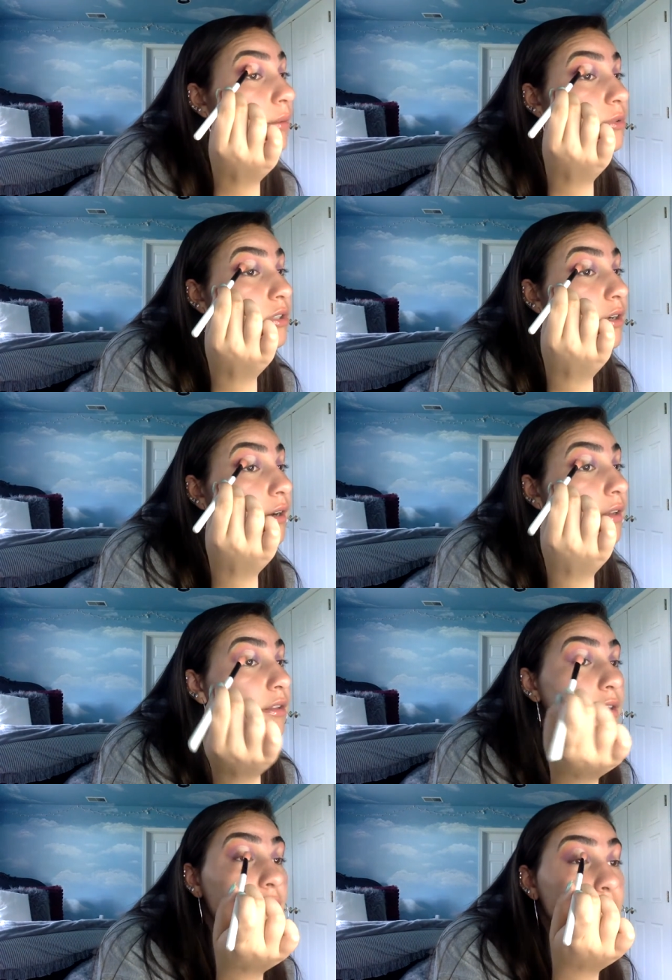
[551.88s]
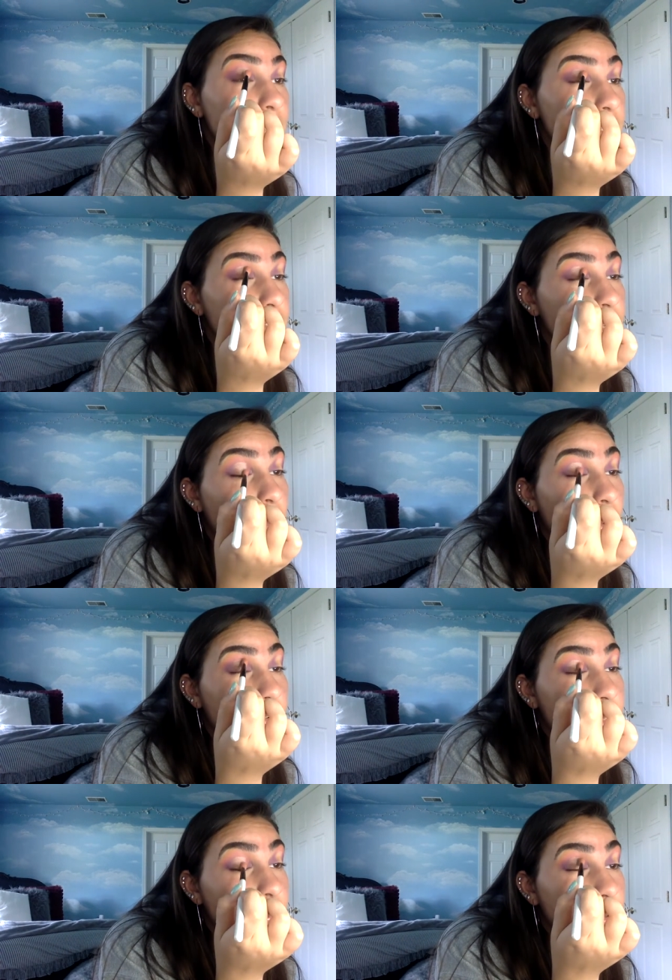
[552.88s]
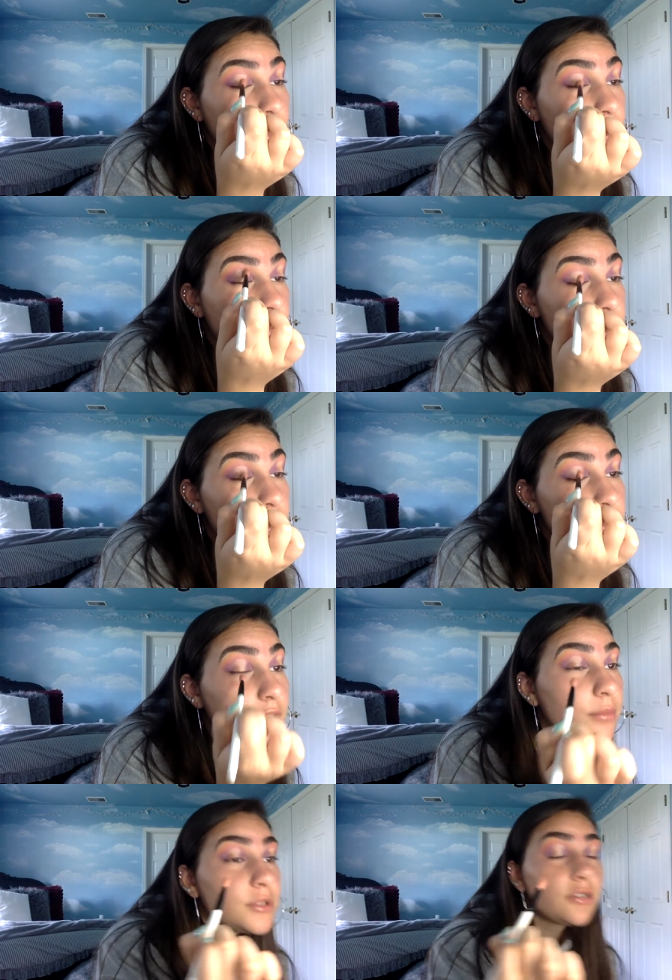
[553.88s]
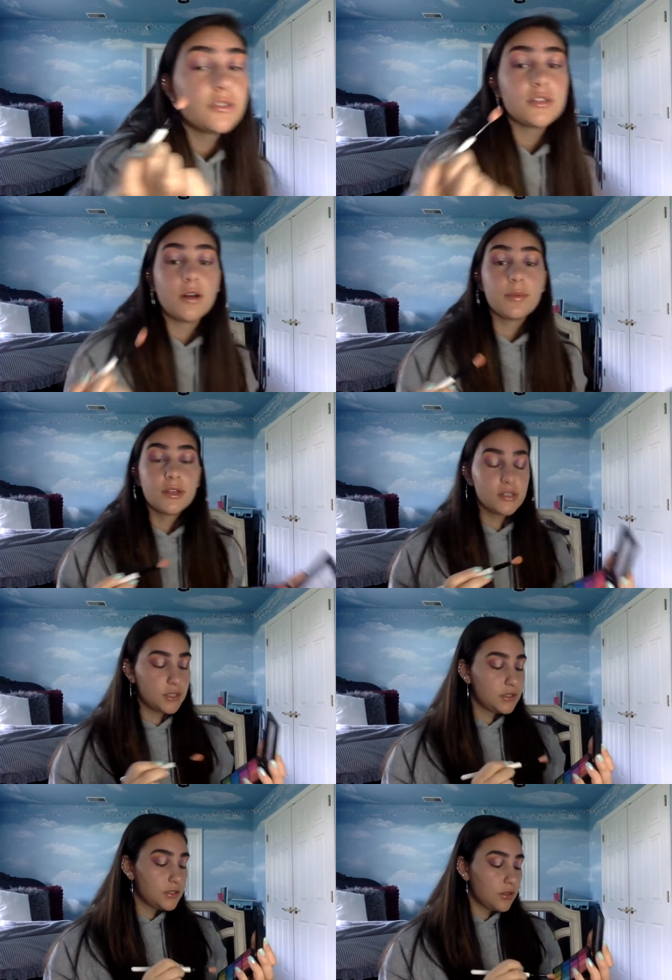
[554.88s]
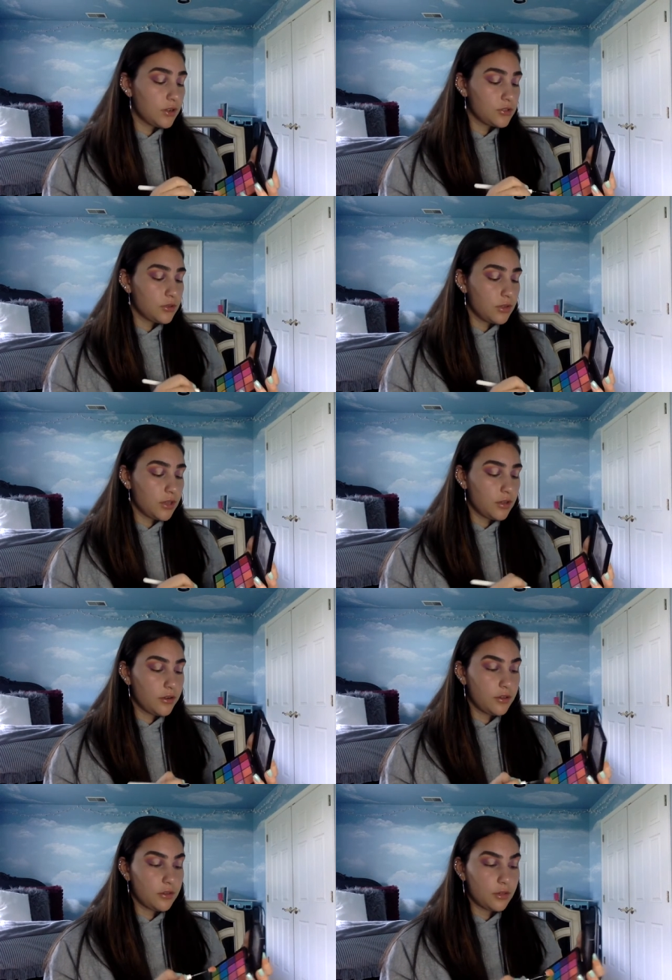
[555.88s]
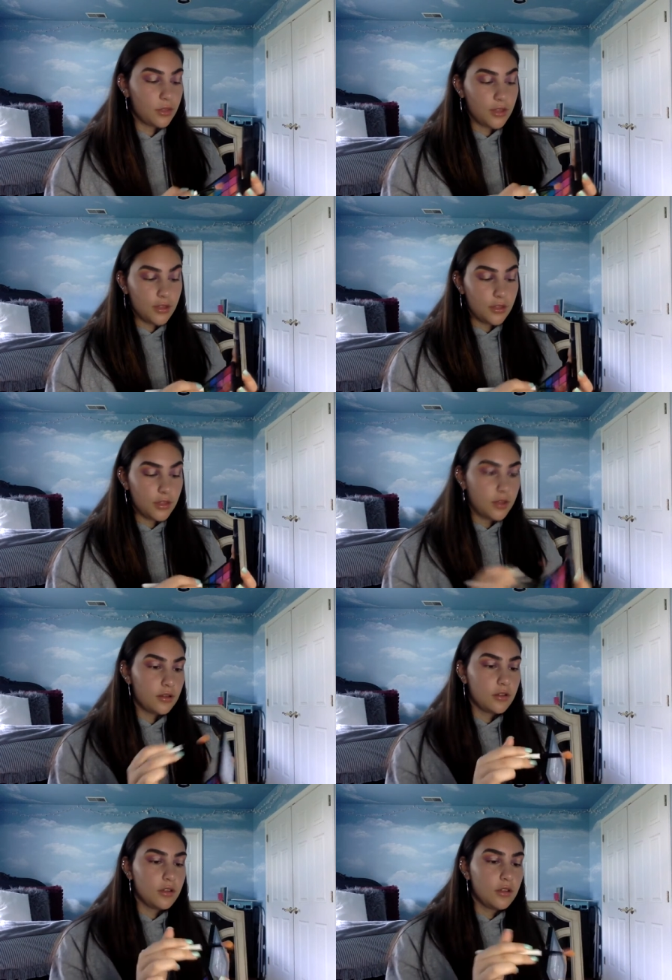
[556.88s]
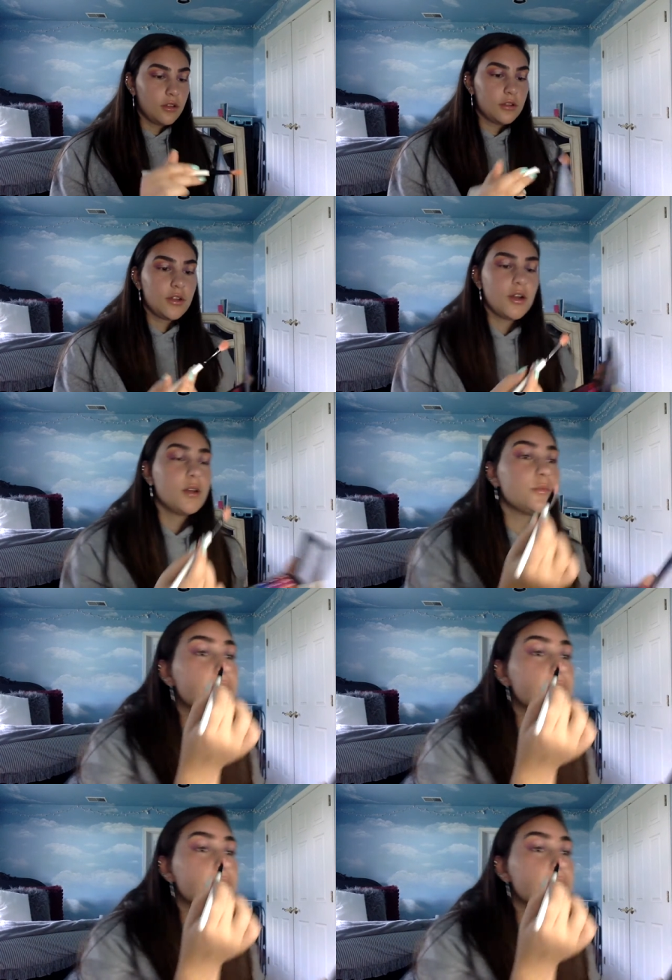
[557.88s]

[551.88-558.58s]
I'm sorry, I like keep saying so every time I like skip to different topics. This is also like another thing that I'm